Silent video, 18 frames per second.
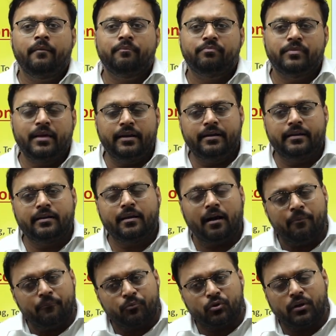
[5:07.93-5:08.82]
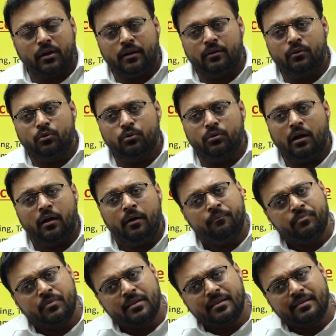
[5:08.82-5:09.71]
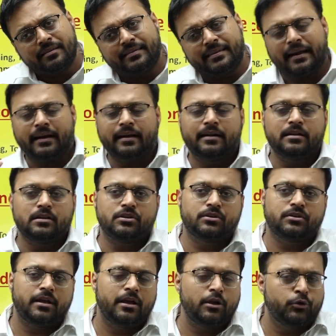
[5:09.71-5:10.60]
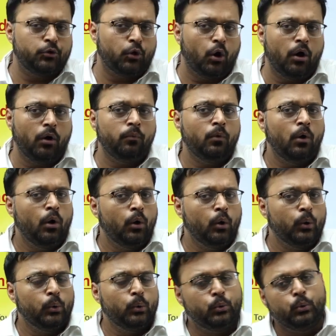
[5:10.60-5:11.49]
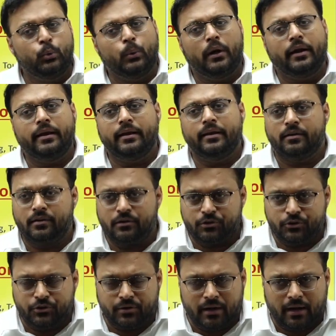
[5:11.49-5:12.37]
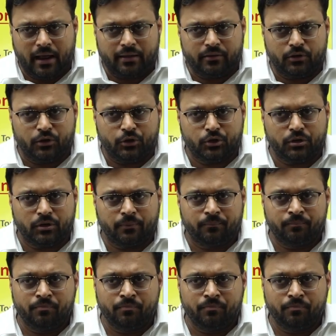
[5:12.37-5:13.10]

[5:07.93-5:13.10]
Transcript: then it comes into the second stage of rural industrialization.